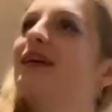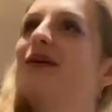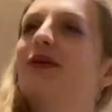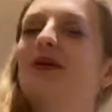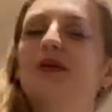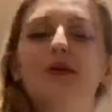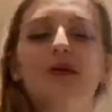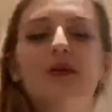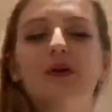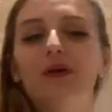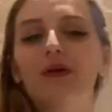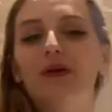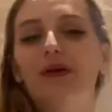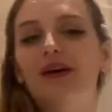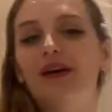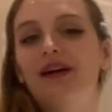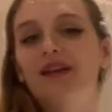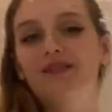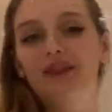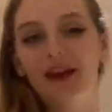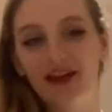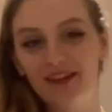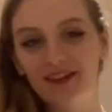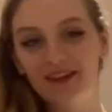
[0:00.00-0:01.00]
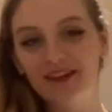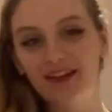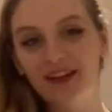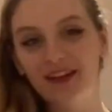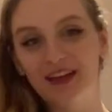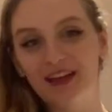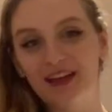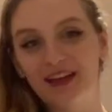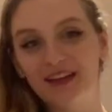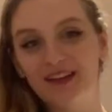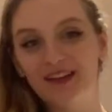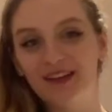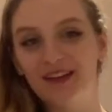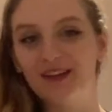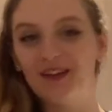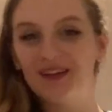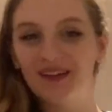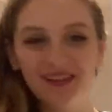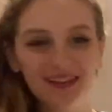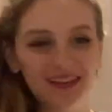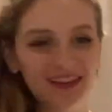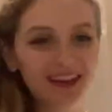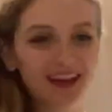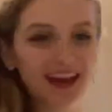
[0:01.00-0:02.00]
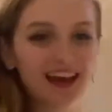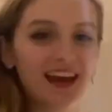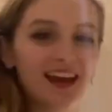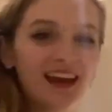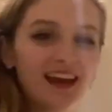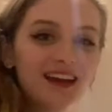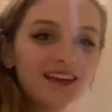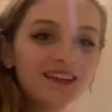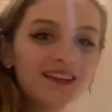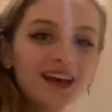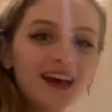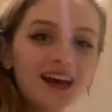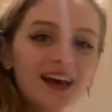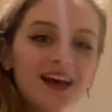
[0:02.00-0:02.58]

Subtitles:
cool adventures and holidays.